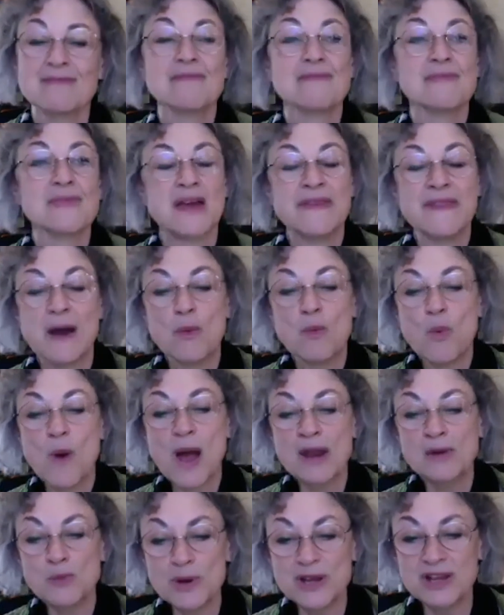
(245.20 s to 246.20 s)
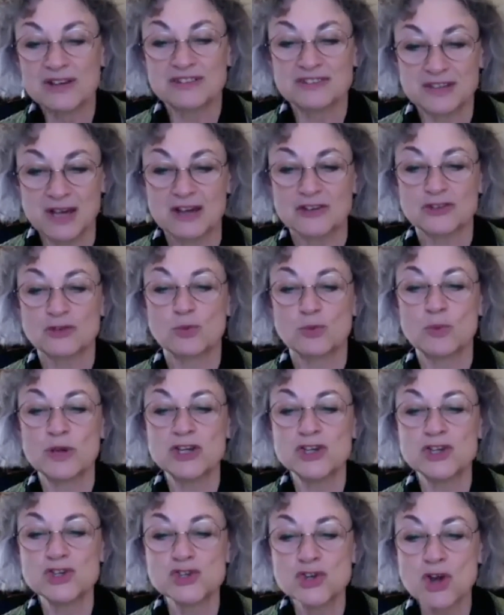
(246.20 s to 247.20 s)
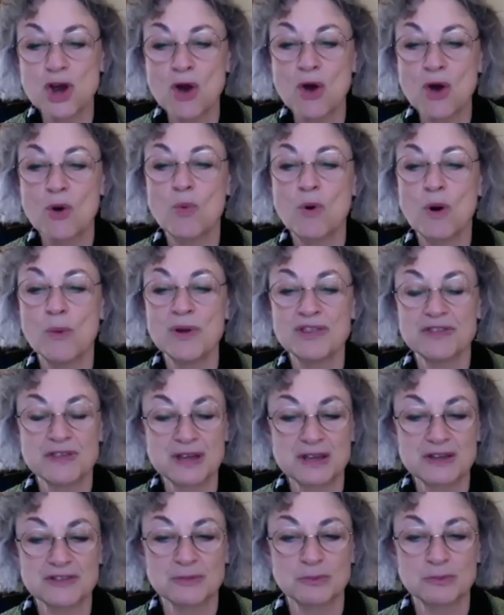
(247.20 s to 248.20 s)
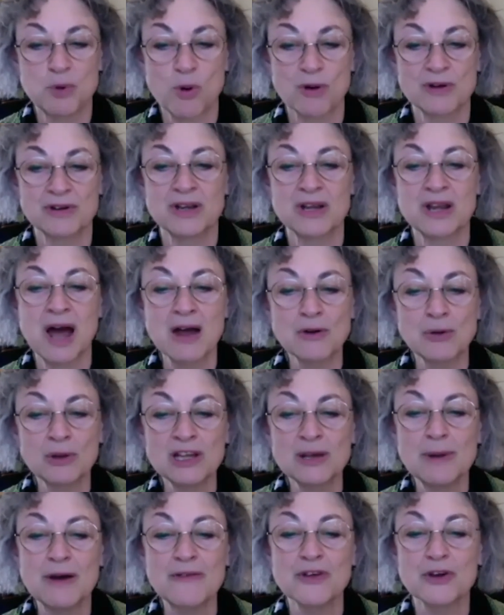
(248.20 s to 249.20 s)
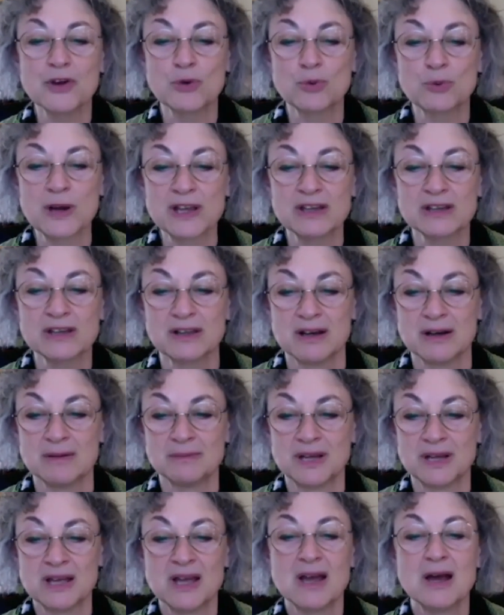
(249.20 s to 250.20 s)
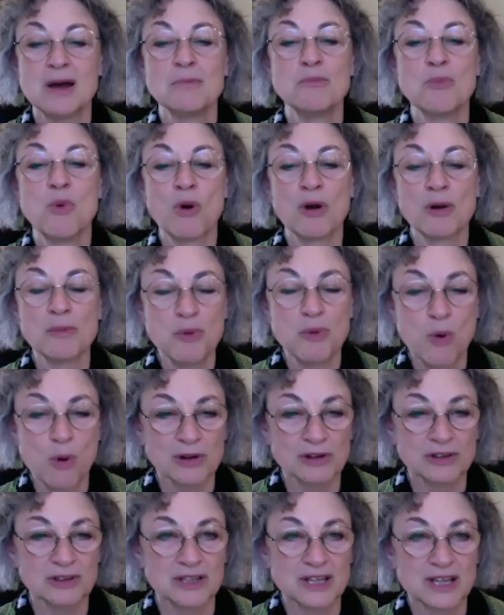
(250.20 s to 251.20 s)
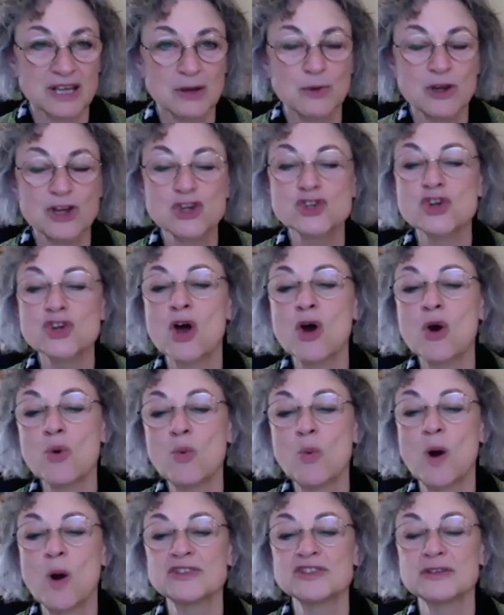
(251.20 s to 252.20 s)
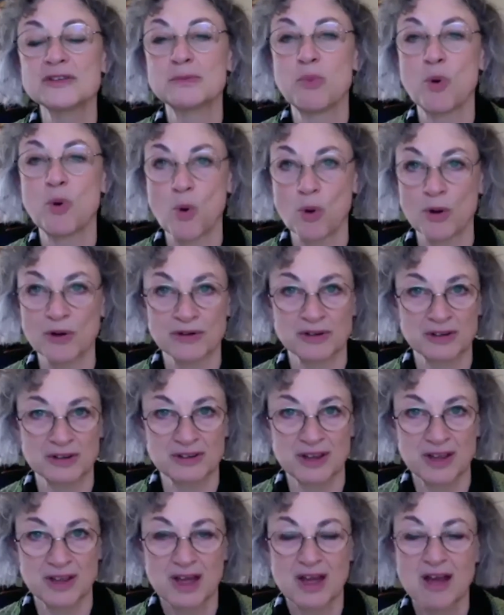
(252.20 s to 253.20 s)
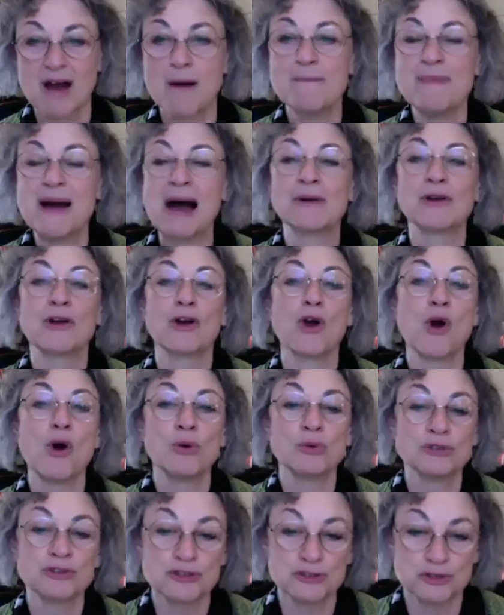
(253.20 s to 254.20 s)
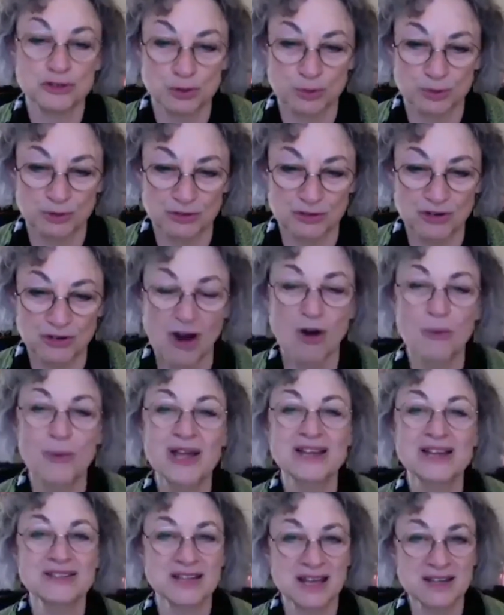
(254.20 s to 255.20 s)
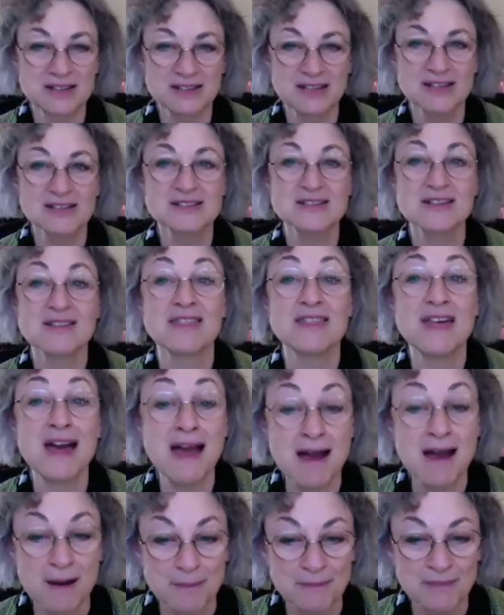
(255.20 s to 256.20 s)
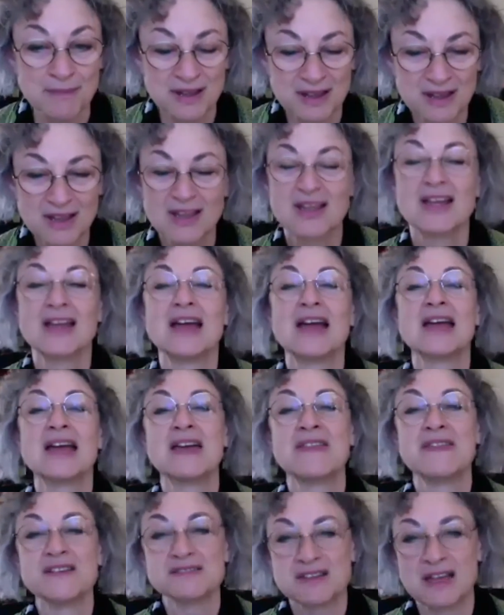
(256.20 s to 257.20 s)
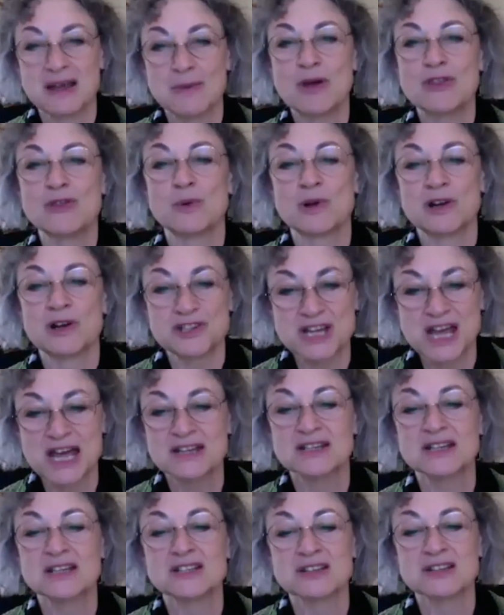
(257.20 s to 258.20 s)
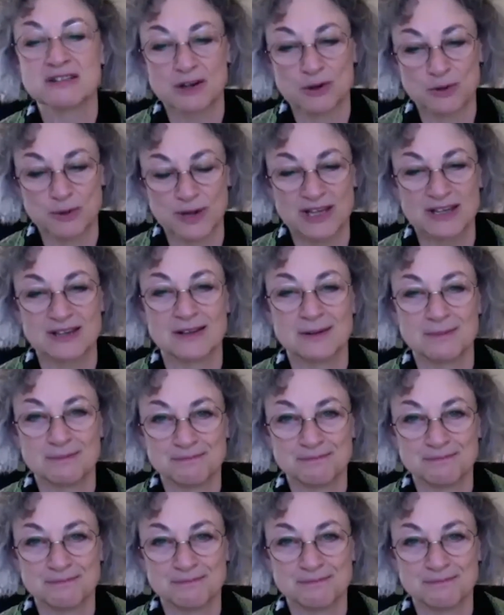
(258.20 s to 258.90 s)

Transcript: And that when we assess, we show what we think is important, not only about the curriculum, more importantly, we show what's important about our own students. Are we attending to them in the same way that we're attending to the curriculum?